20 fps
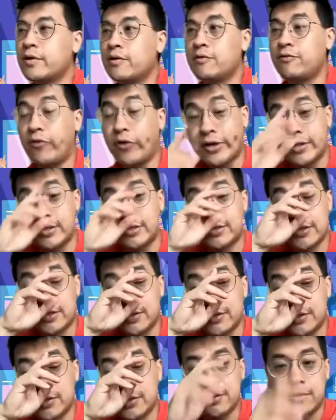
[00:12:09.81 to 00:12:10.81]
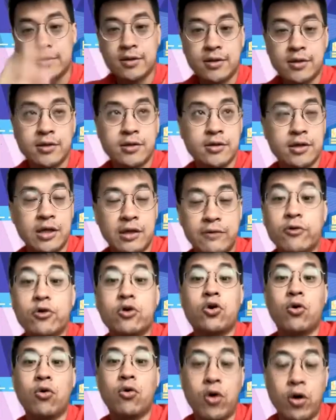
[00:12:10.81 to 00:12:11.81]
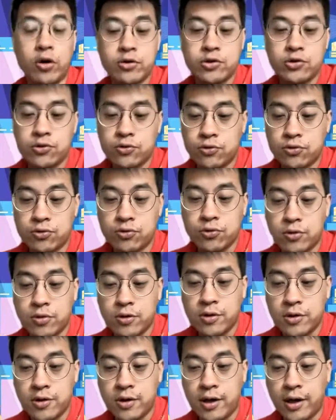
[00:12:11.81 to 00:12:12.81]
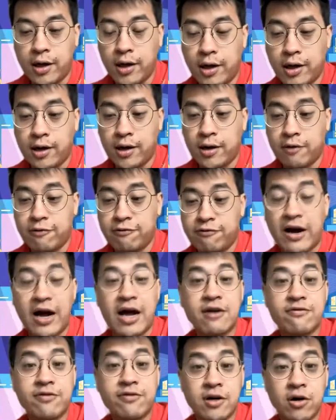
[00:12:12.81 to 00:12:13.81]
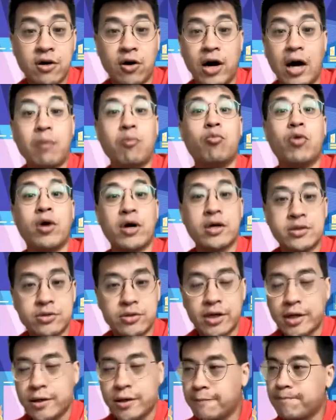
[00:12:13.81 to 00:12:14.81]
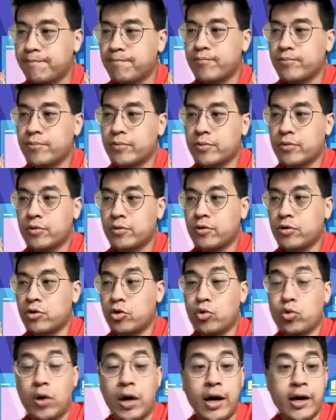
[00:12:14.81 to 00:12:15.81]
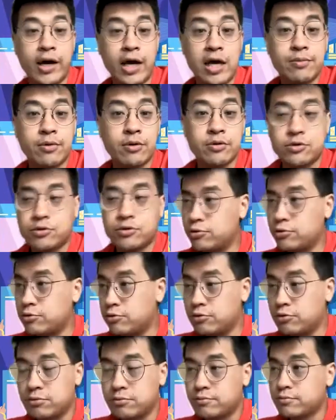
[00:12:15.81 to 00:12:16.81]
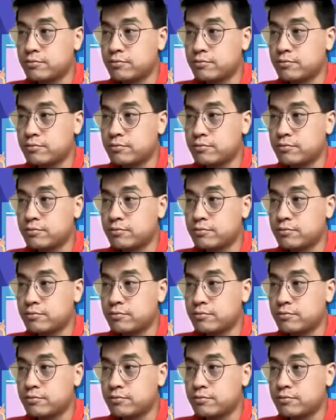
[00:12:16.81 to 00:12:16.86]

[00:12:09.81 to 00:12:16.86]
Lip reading: For instance, if you go on to Fiverr or Upworks today, you are able to